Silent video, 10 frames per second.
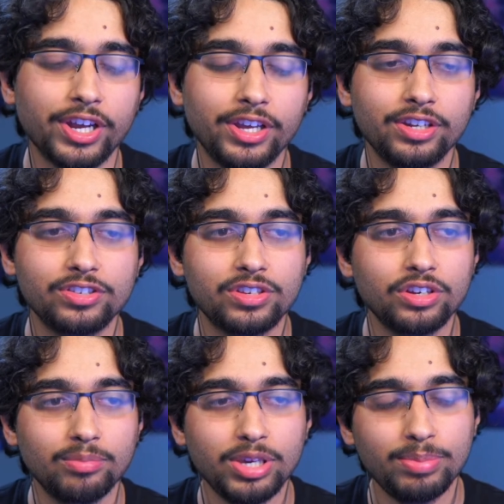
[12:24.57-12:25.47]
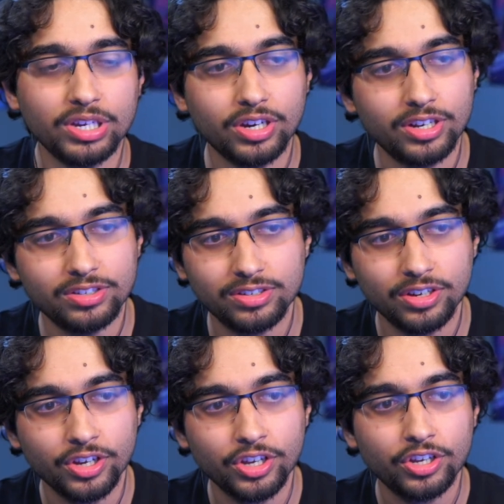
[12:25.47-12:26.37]
And it's going to be because
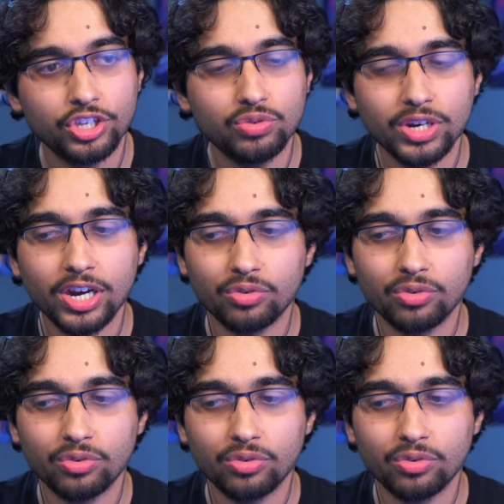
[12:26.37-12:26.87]
you now